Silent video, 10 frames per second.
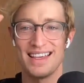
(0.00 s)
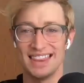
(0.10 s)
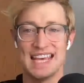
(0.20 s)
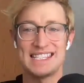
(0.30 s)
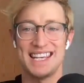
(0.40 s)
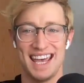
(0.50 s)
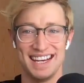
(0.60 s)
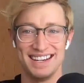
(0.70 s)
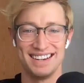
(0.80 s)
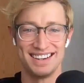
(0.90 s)

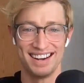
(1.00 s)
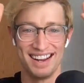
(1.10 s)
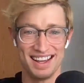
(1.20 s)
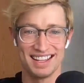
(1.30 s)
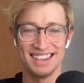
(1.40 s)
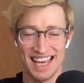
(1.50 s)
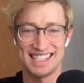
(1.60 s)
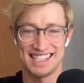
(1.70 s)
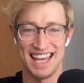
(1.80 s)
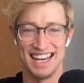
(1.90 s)
listen, I loved it.
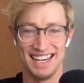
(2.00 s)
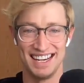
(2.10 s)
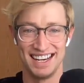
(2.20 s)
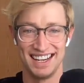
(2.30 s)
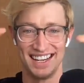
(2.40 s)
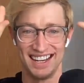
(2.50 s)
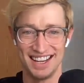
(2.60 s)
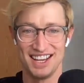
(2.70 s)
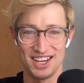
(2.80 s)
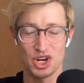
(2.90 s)
Listen,
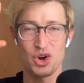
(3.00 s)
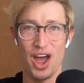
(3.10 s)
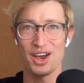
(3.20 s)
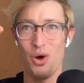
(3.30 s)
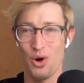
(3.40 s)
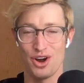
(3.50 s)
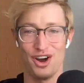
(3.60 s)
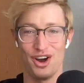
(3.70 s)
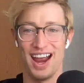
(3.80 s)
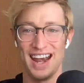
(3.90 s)
Craig
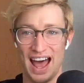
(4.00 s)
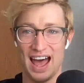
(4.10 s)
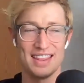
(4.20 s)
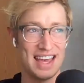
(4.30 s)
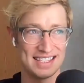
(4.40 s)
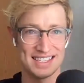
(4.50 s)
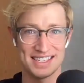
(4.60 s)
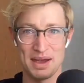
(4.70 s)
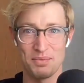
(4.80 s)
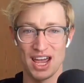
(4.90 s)
Horner and I, that's
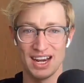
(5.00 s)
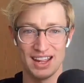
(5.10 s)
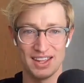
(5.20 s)
his name, right?